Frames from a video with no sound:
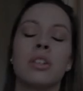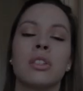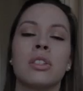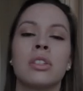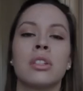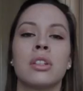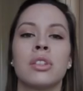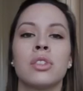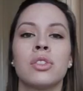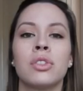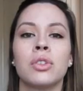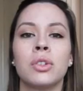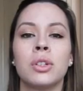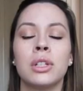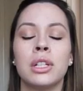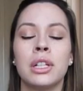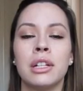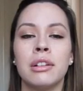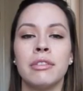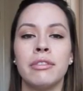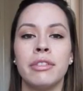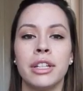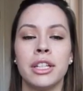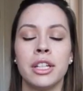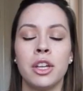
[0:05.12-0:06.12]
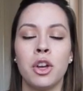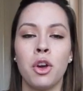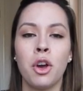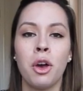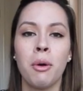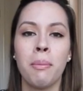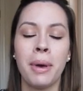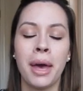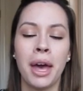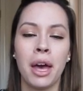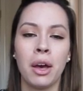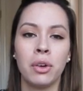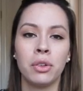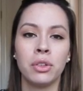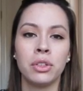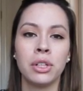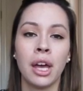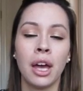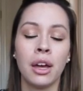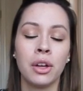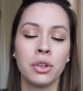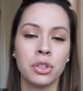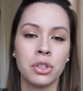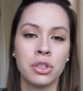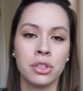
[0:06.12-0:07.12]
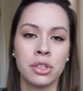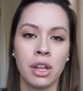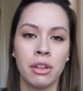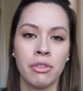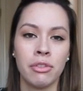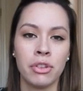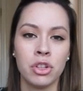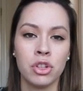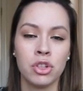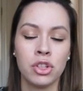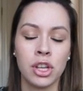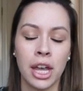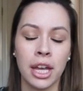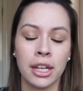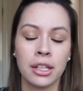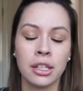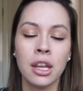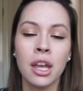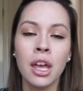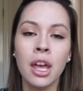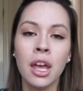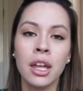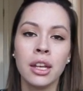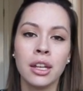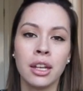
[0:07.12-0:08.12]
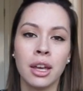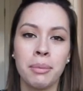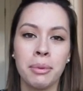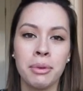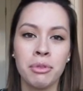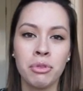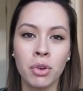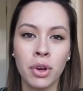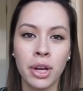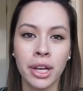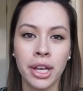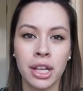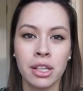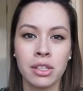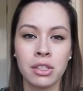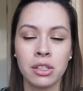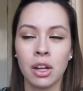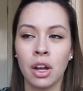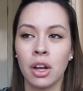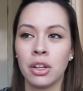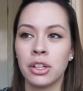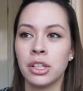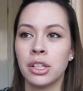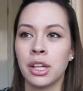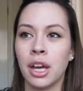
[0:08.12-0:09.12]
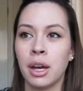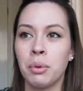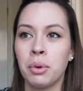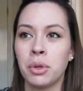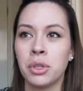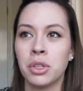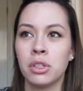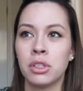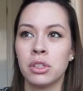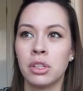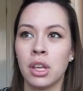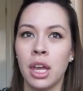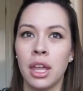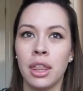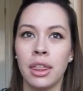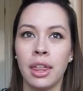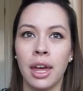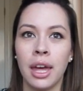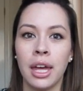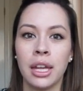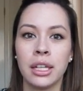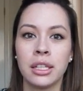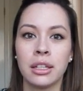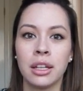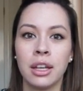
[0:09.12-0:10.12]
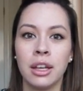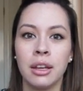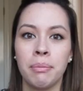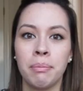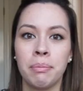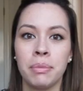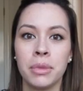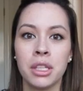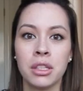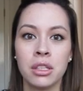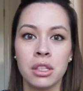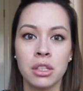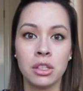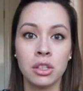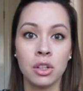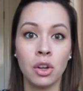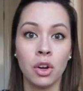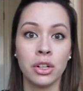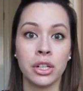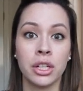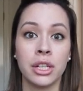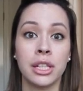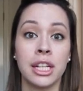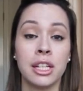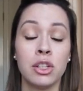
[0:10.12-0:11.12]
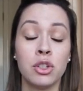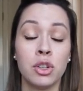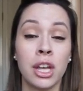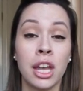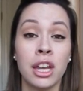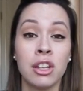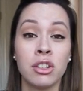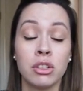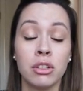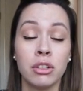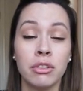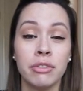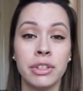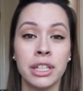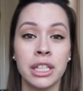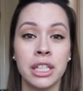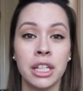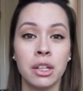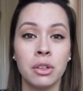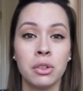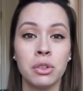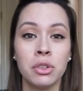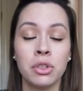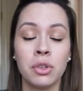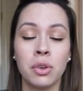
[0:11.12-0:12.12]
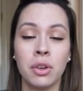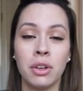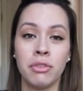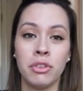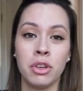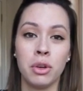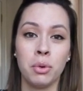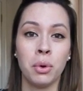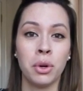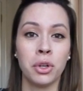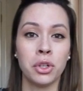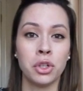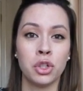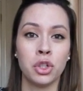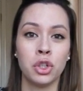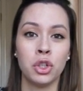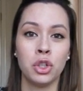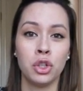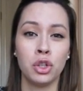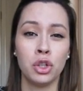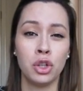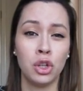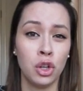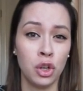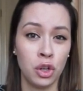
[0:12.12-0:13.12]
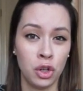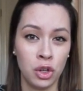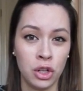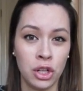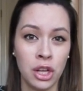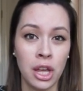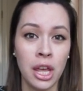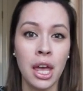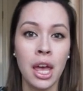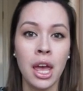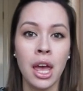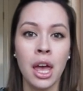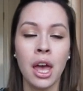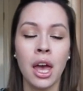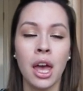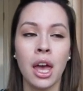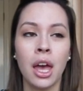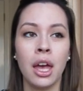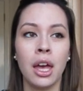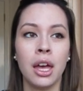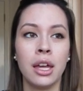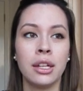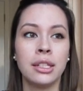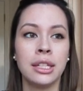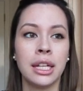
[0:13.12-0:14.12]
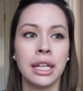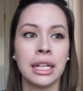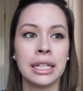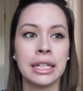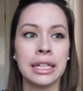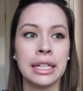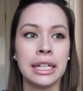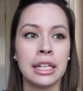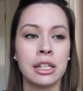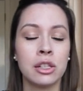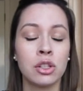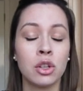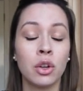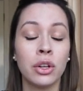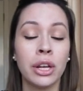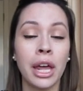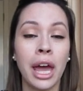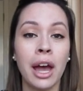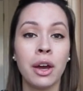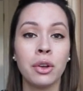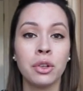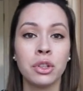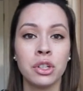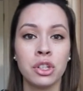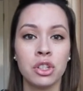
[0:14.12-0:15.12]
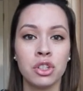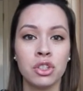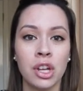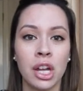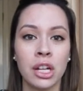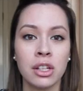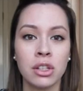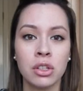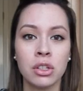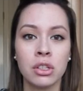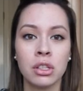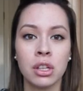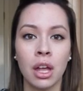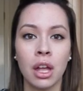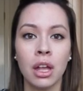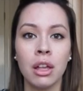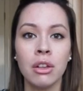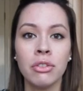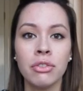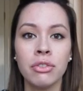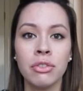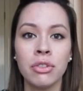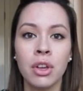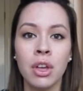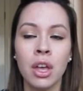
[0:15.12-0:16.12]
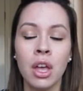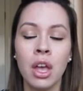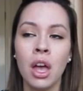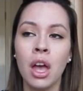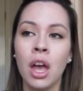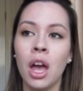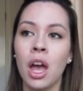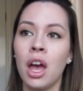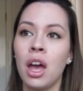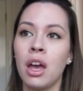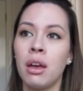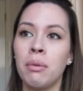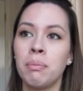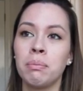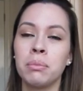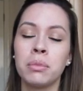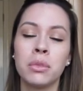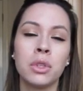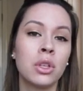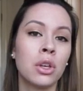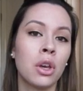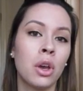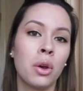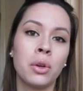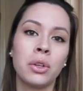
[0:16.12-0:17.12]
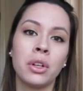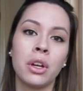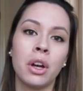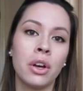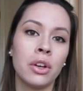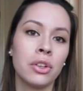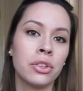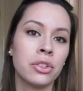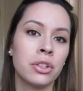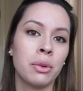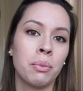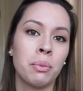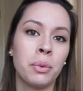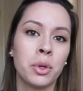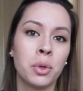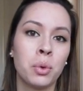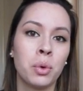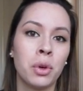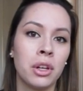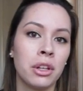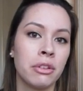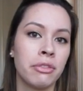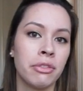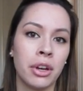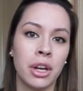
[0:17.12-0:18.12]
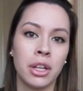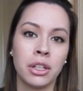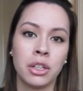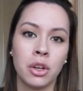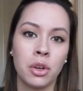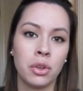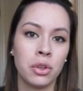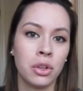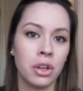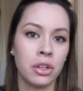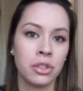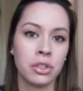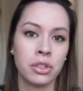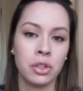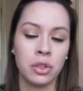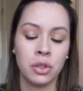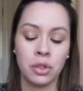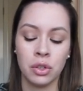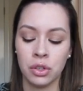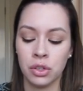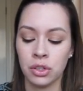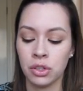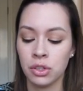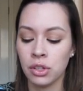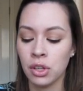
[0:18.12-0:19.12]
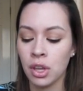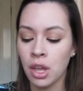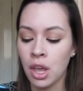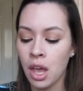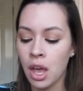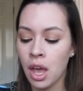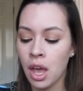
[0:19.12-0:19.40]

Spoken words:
Just a short little video about how to self-inject. Now before I get started, I want to say that this is not an educational video, so if you want to learn techniques on how to inject yourself, go and ask someone qualified, go and ask a nurse.